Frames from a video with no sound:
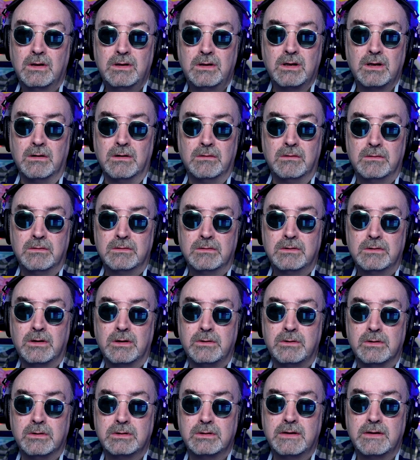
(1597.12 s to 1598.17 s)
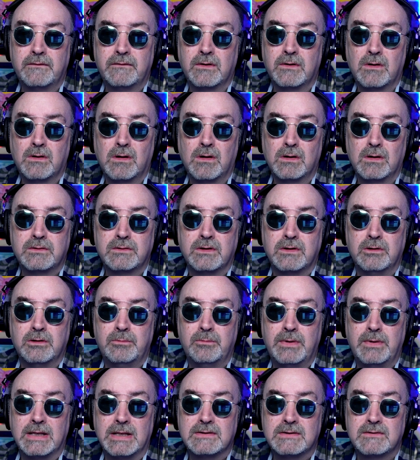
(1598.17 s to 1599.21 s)
No. No, you'd give the car to the
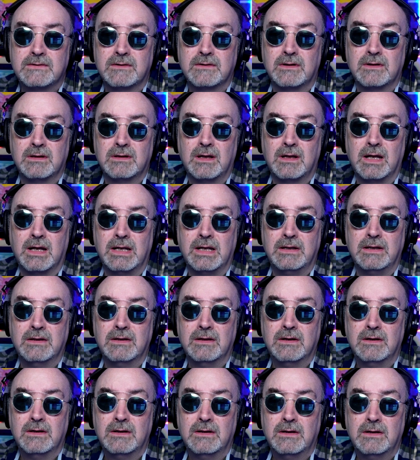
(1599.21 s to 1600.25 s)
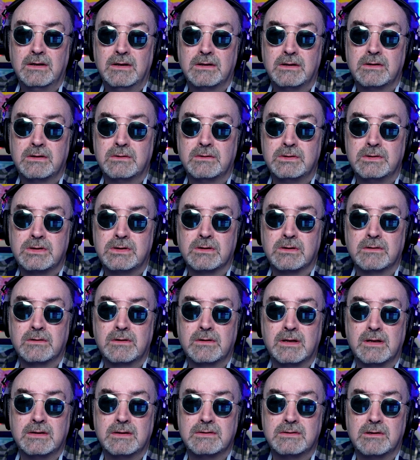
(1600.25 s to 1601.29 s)
best in the line to ensure
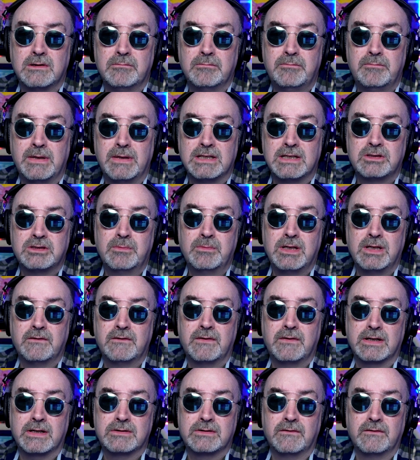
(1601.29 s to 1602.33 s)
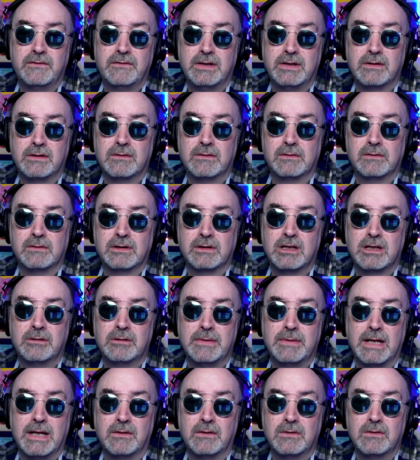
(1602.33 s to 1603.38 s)
that it's the best manufactured vehicle to come
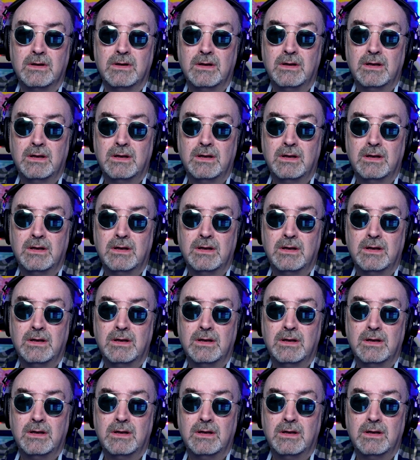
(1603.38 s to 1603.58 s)
out